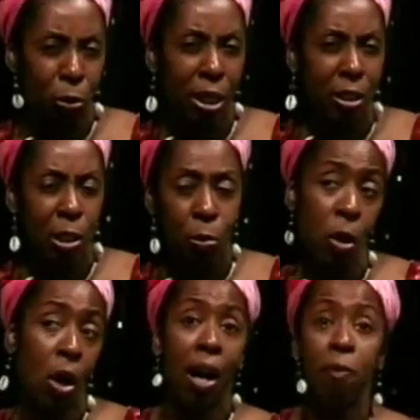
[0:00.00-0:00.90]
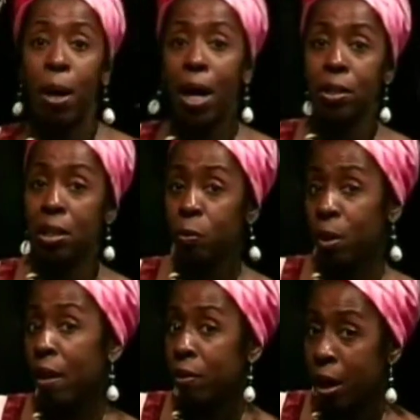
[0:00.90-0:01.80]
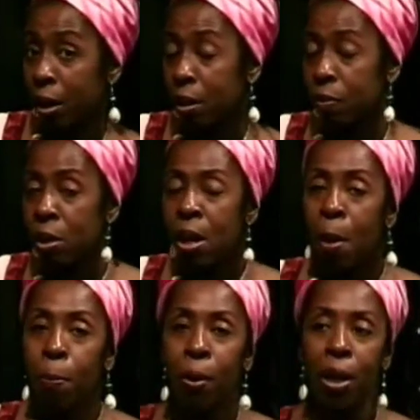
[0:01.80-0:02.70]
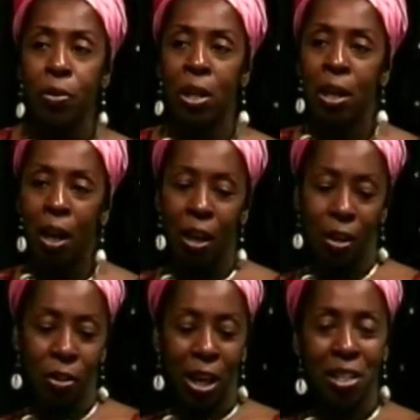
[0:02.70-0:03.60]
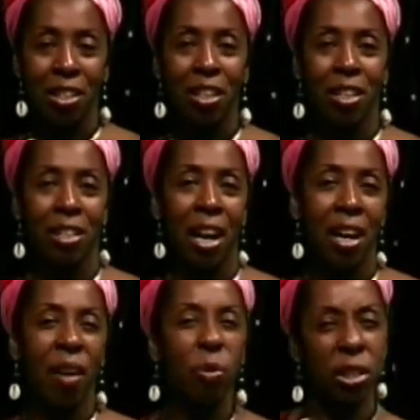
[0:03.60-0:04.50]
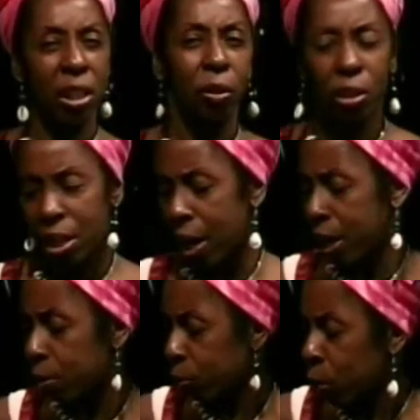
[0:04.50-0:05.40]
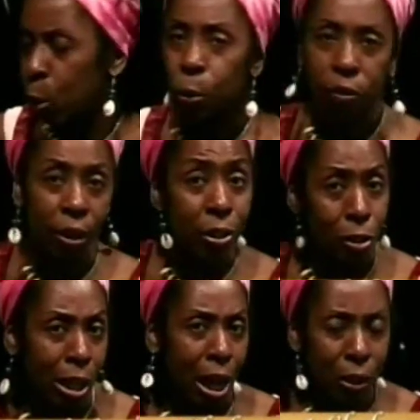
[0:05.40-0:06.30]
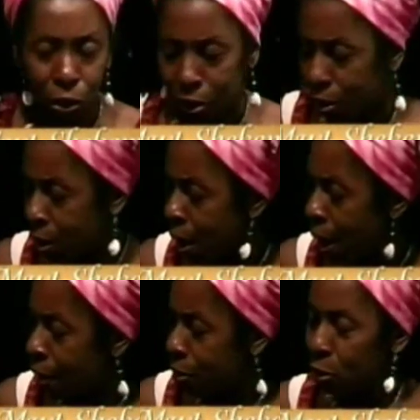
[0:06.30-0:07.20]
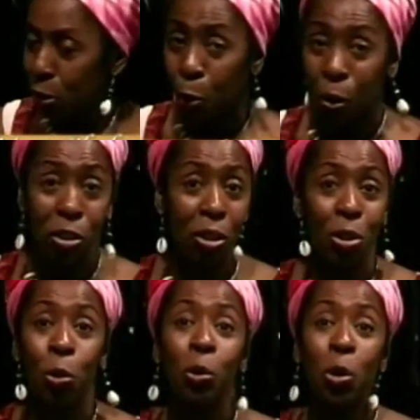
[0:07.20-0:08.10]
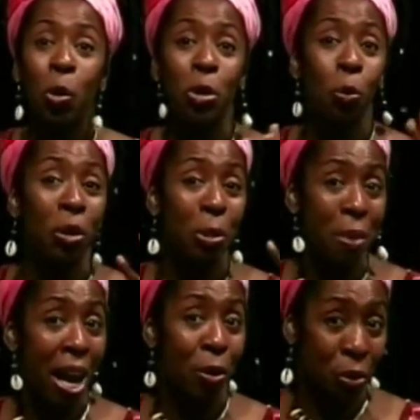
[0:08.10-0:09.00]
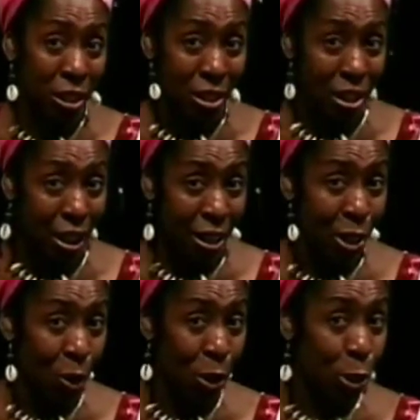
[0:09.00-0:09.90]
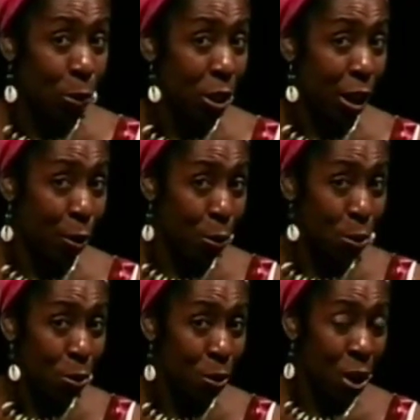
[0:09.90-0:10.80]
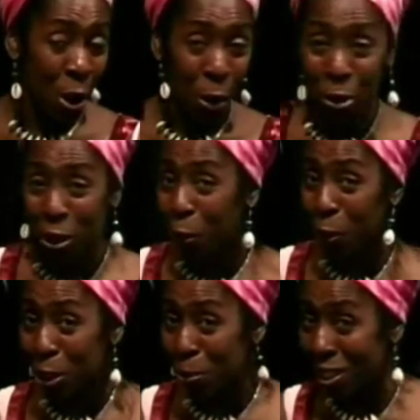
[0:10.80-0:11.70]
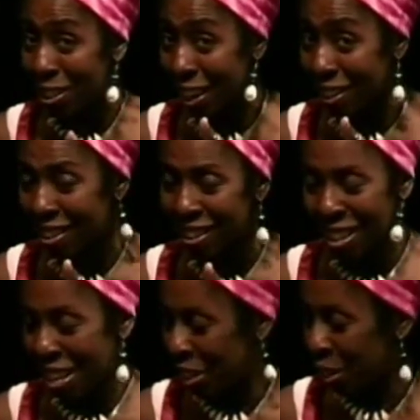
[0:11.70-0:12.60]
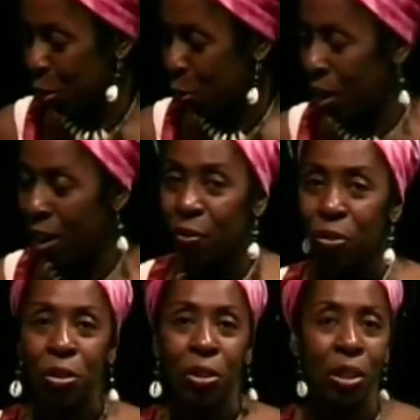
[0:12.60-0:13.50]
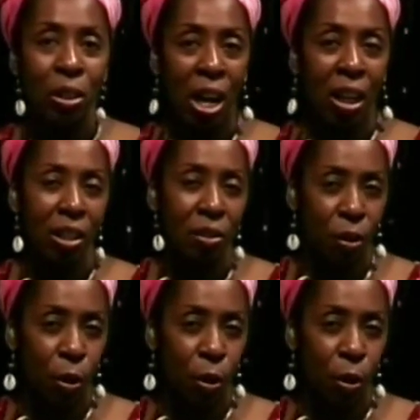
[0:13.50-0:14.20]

traits, because we all have positive and we have negatives. But the idea is that every single day we face challenges. And so the question is, who's going to win the battle this day? Is it going to be Heru, or is it going to be Set? So the ankh is a